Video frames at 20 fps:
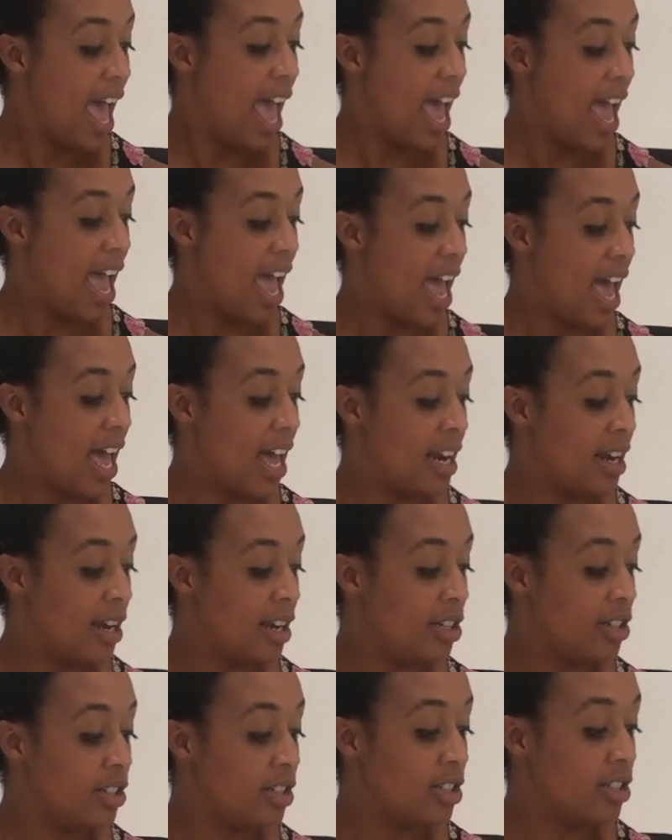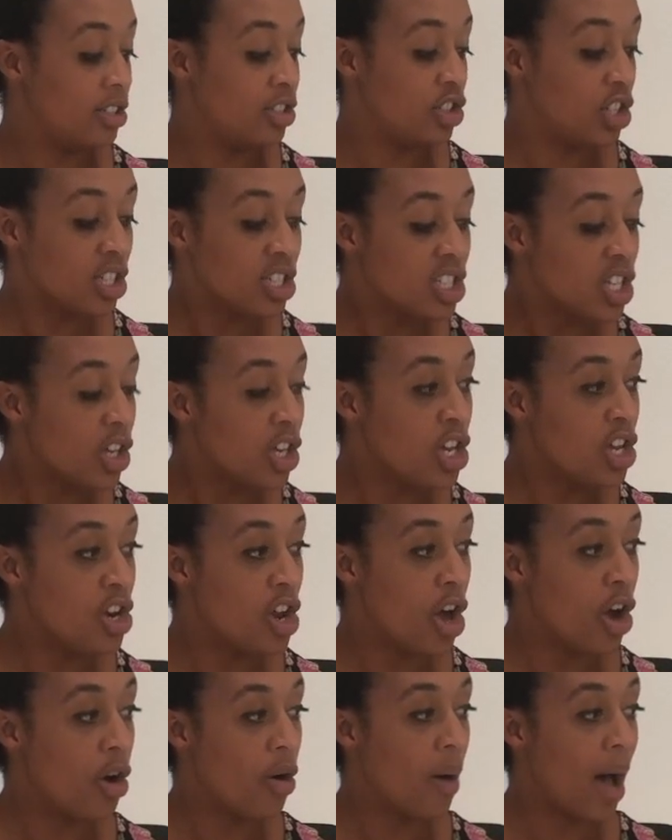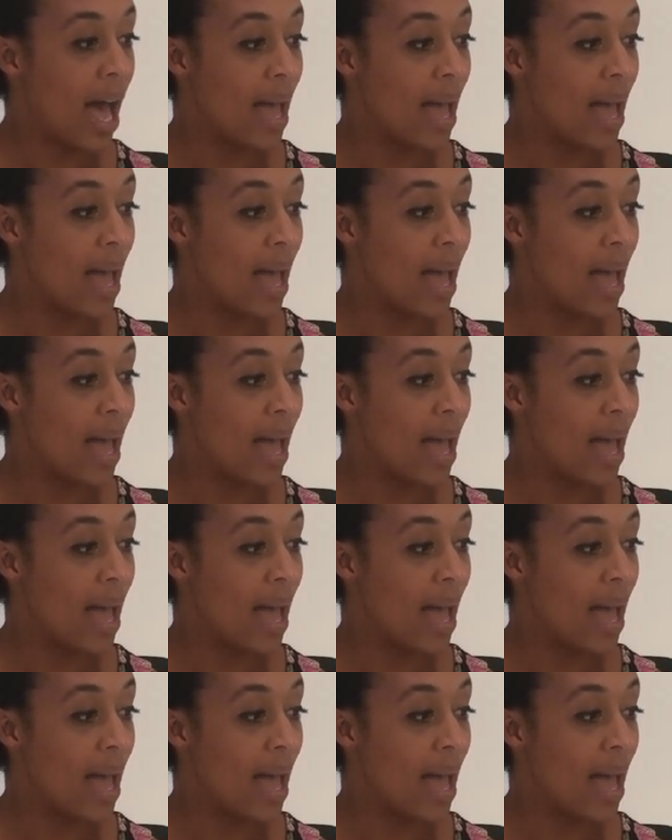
And just so you know,